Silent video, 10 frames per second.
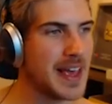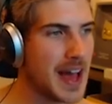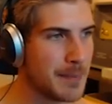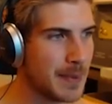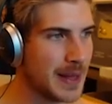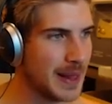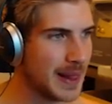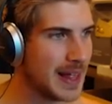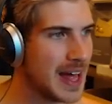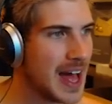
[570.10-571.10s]

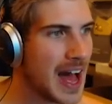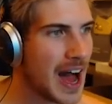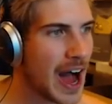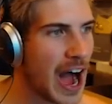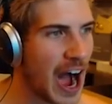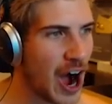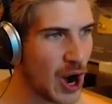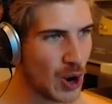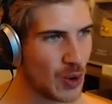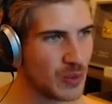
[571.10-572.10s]
couple.
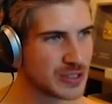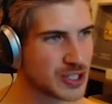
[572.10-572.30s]
Oh,